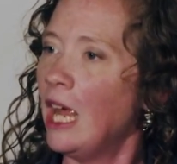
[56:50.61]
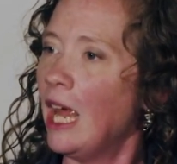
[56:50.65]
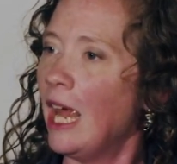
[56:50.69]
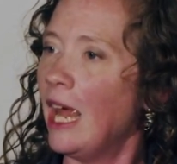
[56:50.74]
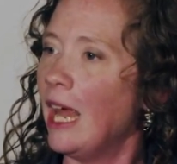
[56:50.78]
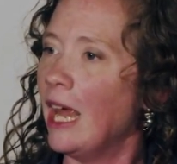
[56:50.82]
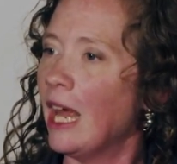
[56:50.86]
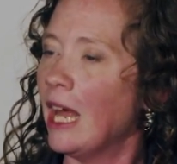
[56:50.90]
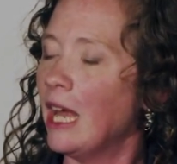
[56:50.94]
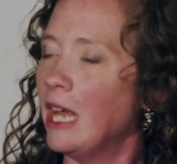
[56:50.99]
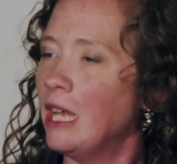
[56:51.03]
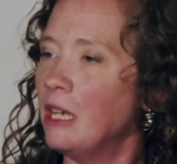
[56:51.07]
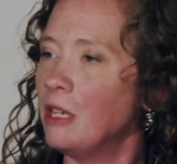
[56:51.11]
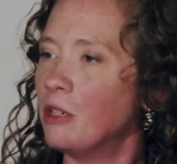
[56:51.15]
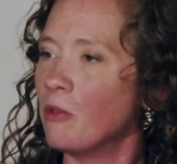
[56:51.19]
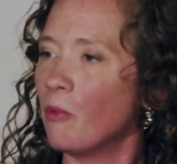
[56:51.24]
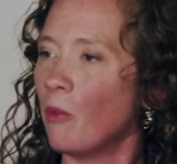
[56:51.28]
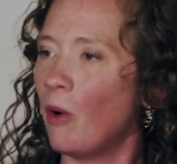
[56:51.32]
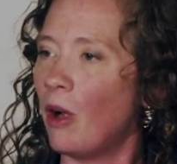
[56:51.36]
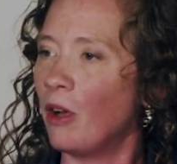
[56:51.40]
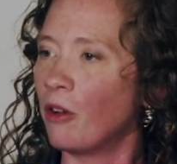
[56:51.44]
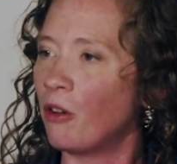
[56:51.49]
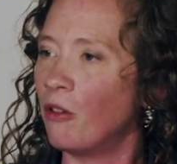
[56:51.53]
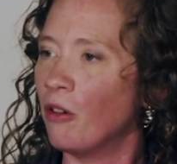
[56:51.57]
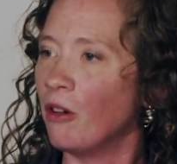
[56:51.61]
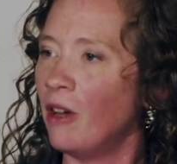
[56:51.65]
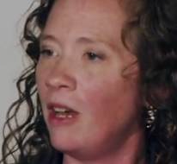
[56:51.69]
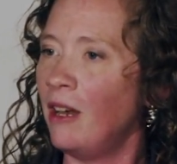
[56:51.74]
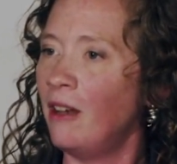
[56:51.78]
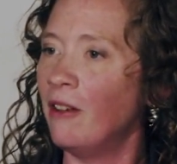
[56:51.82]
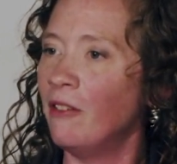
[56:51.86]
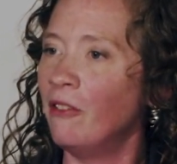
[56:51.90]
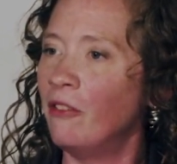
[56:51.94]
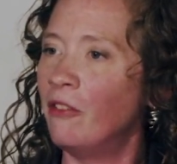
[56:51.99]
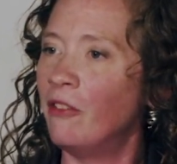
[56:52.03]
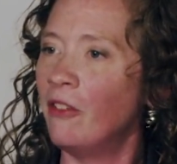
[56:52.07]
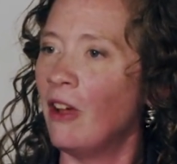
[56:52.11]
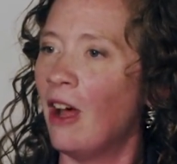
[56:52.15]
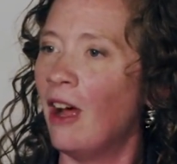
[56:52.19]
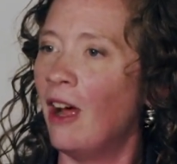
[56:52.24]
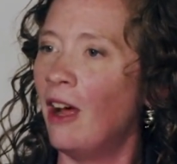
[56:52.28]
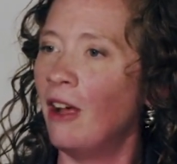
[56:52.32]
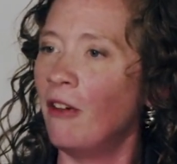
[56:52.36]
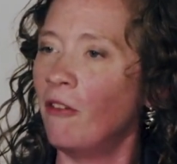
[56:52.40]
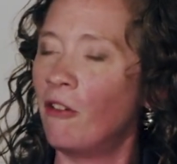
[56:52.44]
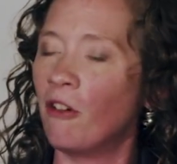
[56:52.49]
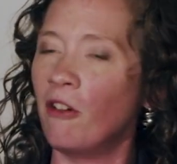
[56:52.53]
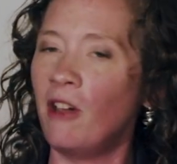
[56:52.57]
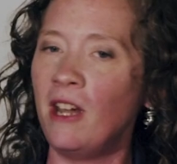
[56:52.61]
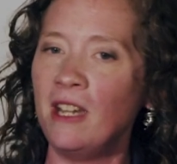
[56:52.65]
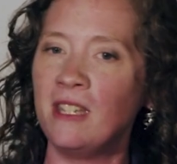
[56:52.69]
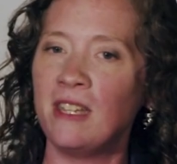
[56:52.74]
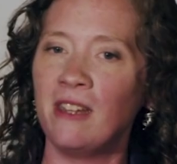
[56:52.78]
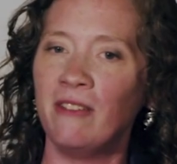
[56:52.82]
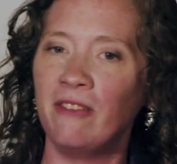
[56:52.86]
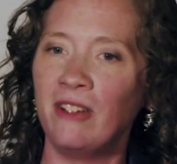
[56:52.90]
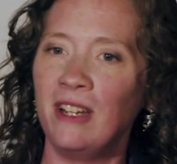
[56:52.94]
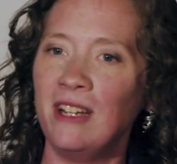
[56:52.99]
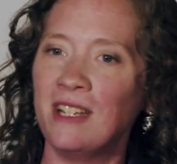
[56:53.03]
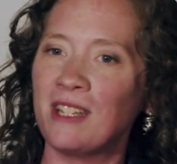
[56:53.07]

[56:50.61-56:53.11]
And while creativity